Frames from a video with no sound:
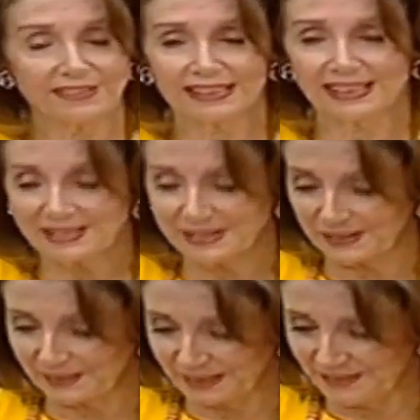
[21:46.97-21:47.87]
things
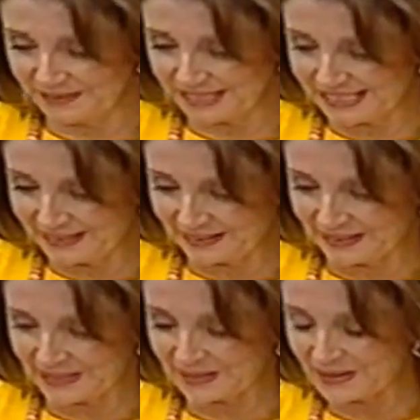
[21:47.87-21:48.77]
that we've received on
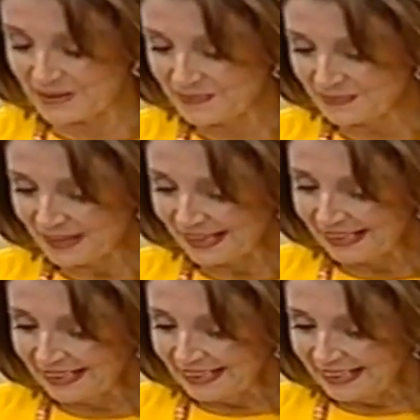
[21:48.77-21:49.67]
this trip.
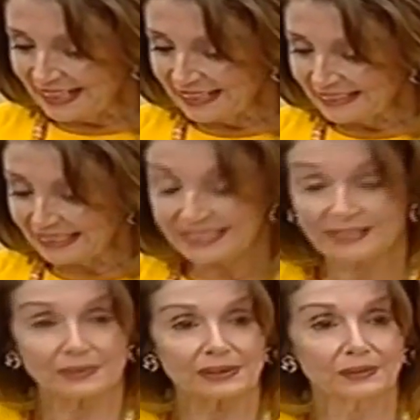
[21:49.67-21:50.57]
I
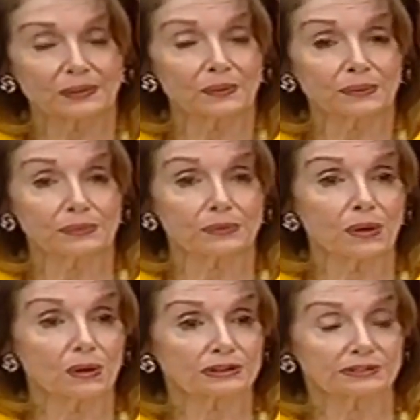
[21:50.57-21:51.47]
said when you go through the
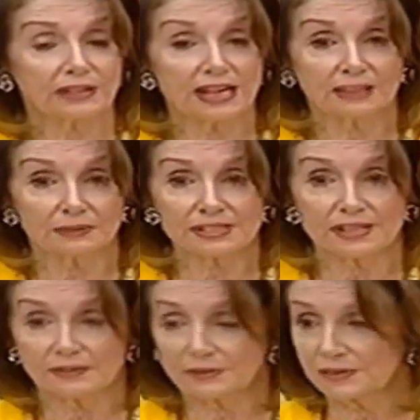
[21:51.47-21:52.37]
halls of Congress
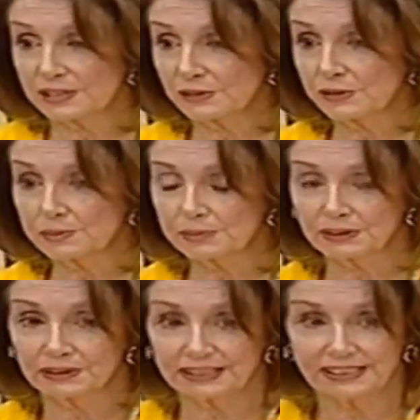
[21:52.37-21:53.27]
after this trip, you're
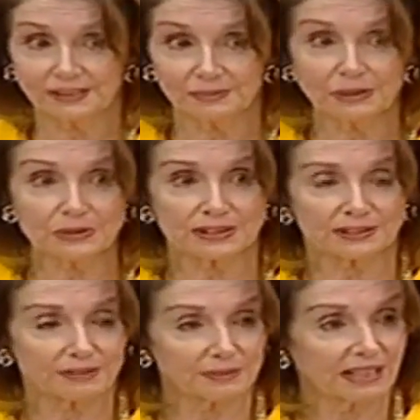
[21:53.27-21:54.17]
going to hear music
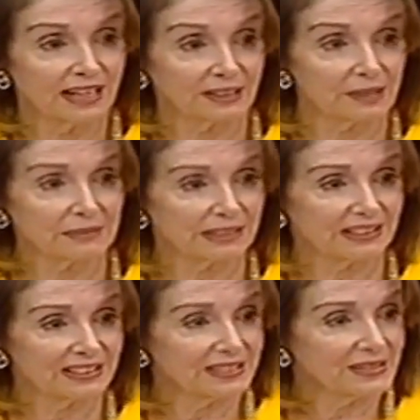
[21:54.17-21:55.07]
from Ghana
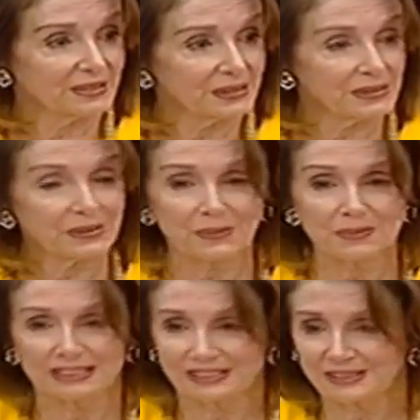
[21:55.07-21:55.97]
because there's so
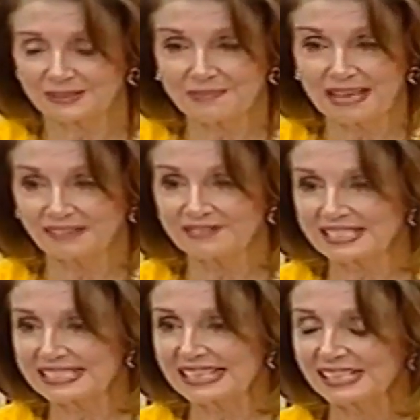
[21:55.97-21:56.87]
much
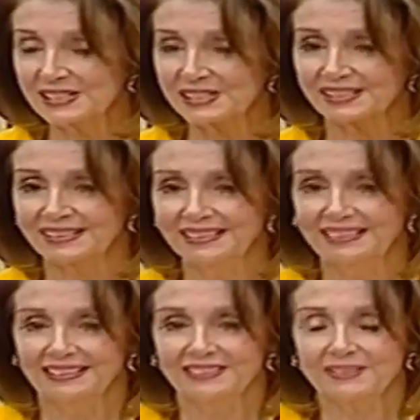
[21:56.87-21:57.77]
manifestation
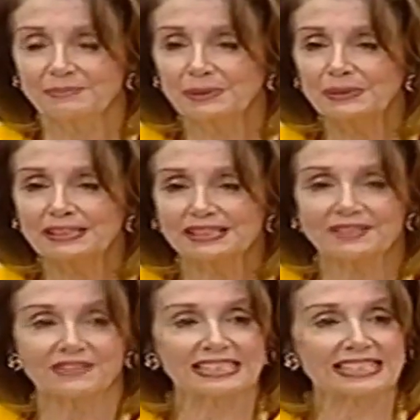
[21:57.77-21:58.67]
of the beauty and the
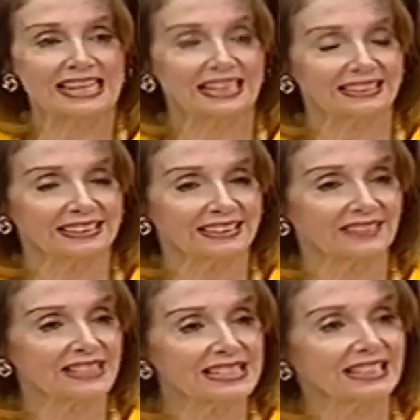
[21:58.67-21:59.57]
vitality
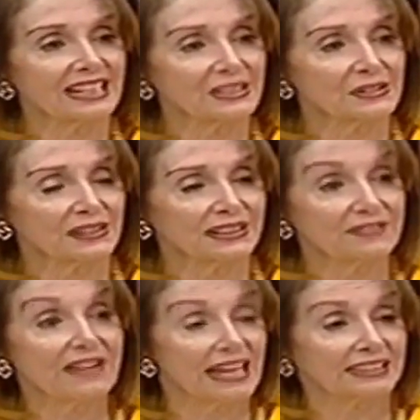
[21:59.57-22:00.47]
of this country. In
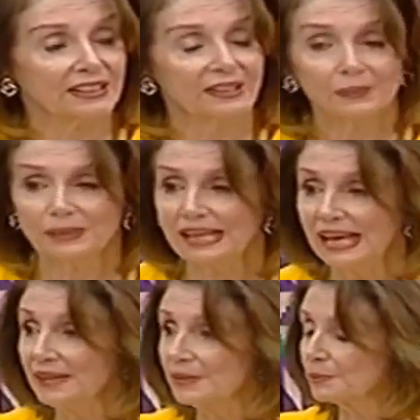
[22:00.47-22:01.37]
fact, we
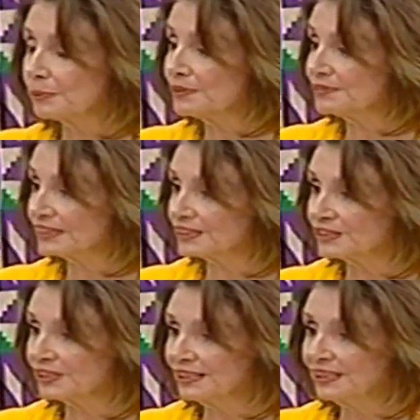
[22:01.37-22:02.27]
had the privilege